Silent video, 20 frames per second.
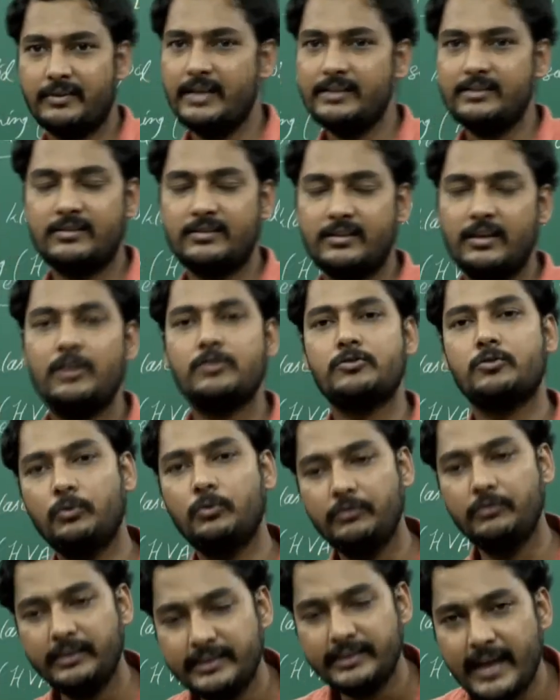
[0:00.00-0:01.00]
Yes,
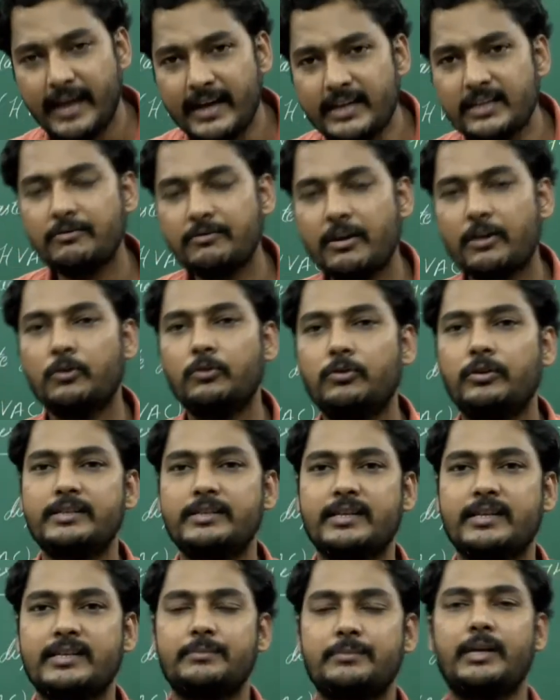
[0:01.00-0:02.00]
so in that we are going to
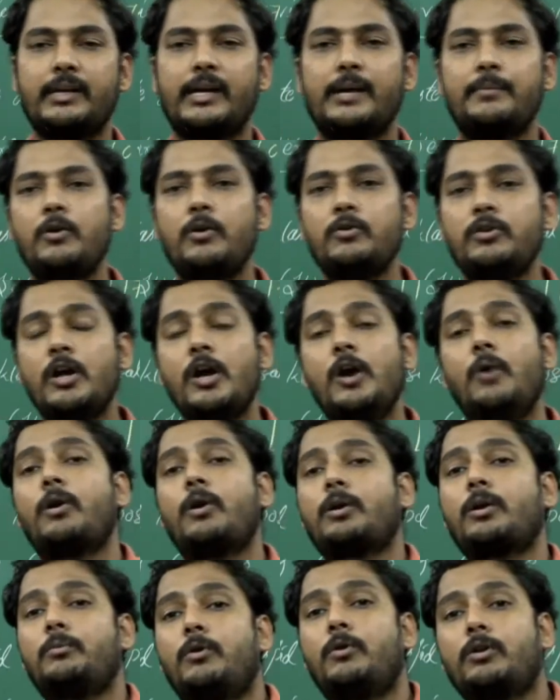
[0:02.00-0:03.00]
discuss something about
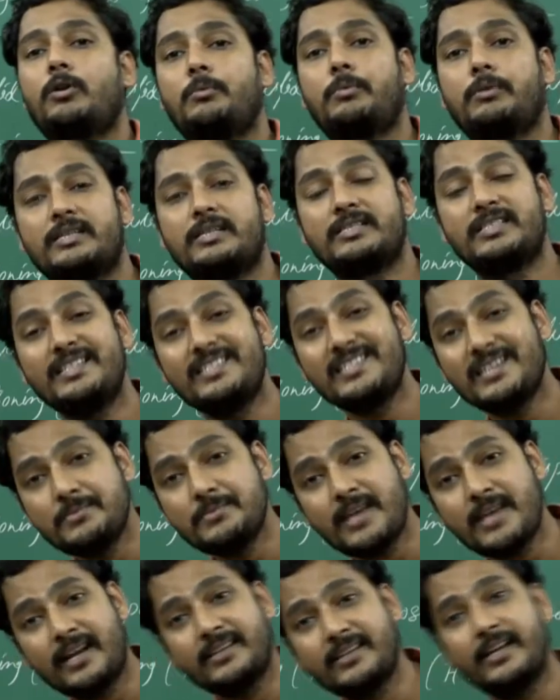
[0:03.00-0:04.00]
what about the
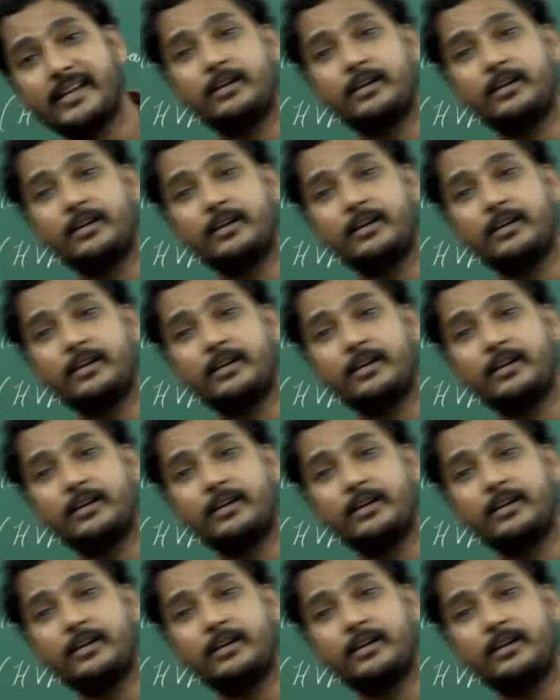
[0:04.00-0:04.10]
systems are